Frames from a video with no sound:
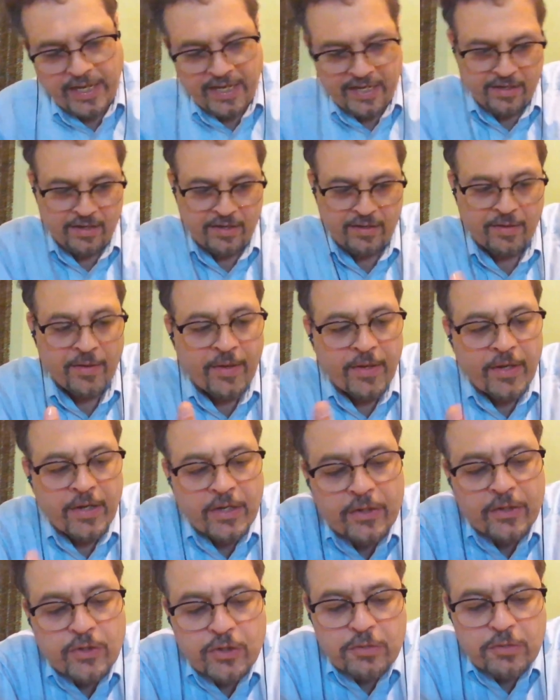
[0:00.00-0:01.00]
and a
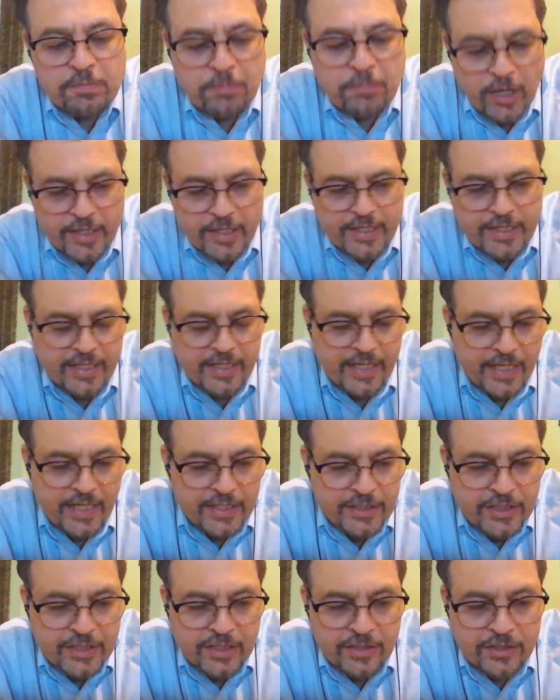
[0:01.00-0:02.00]
good marketing
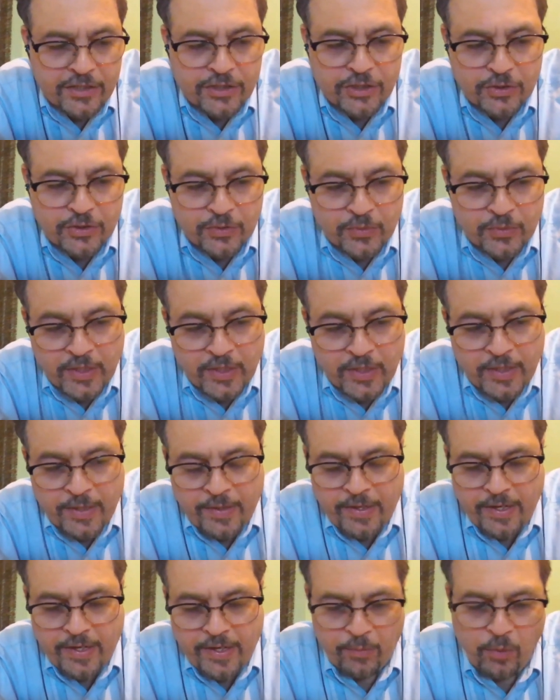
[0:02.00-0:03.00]
engine to.
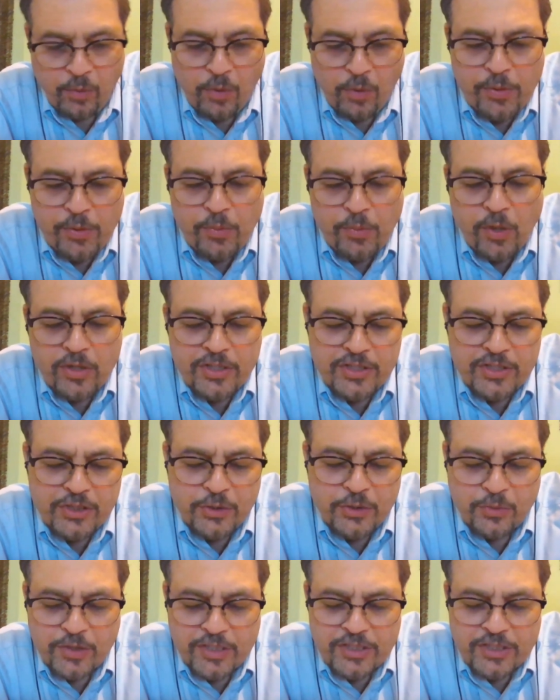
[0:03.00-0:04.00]
And what we want to
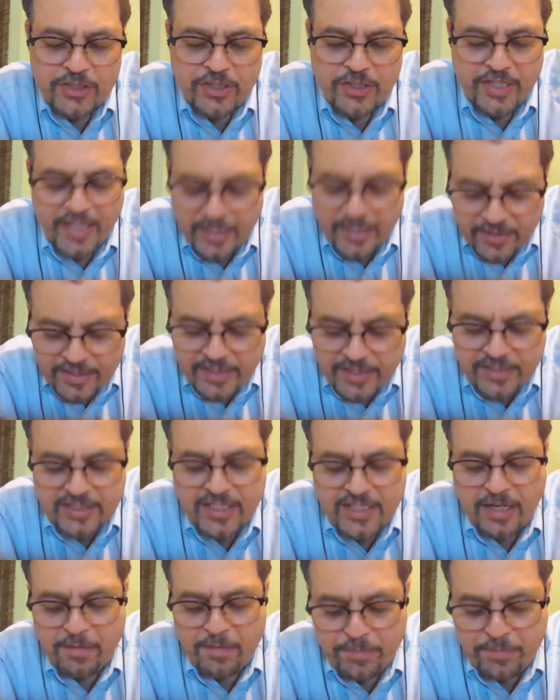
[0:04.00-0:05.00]
do is to get these
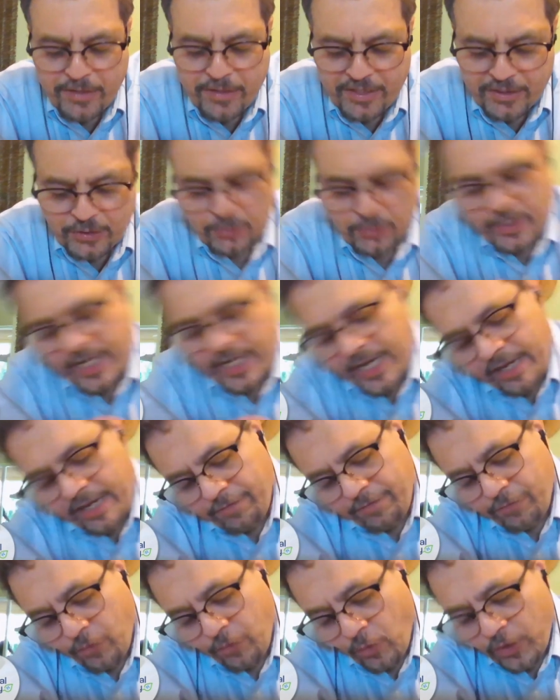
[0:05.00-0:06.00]
companies who can't
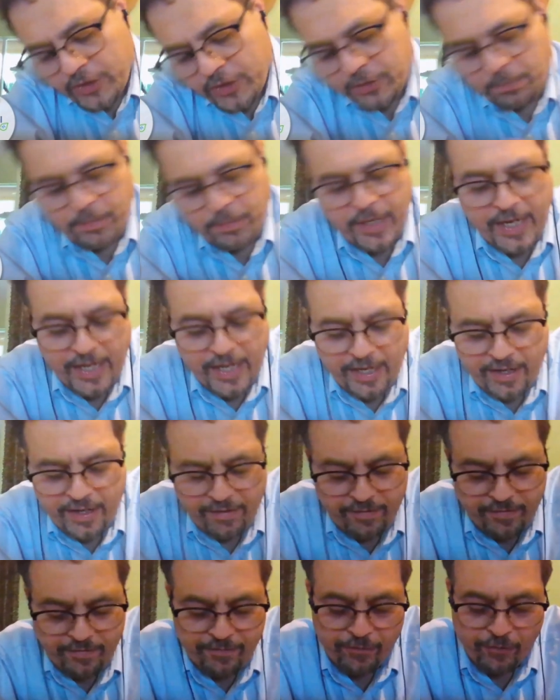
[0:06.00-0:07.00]
afford to
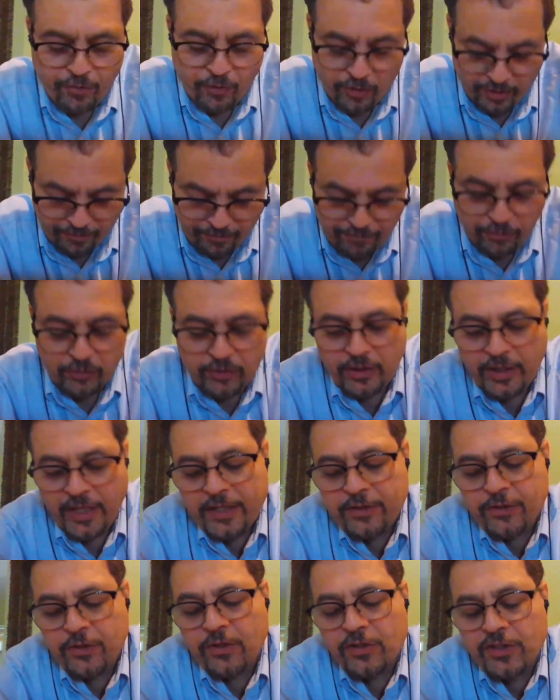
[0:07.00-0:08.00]
pay for a full
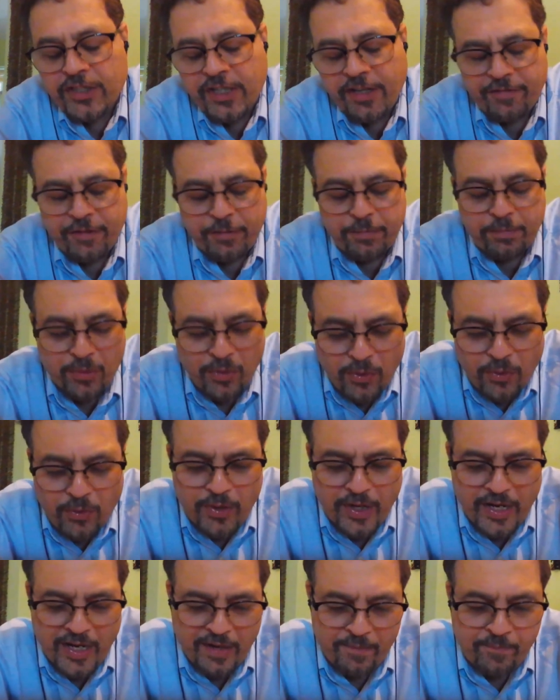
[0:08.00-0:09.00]
electrical safety
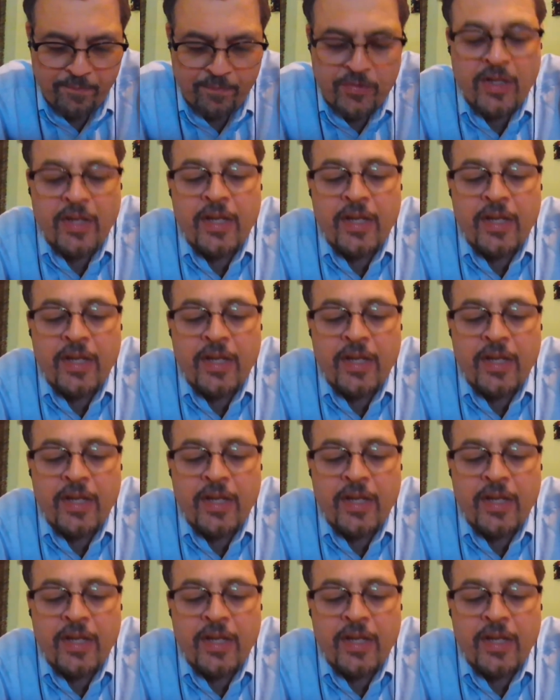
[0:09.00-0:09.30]
program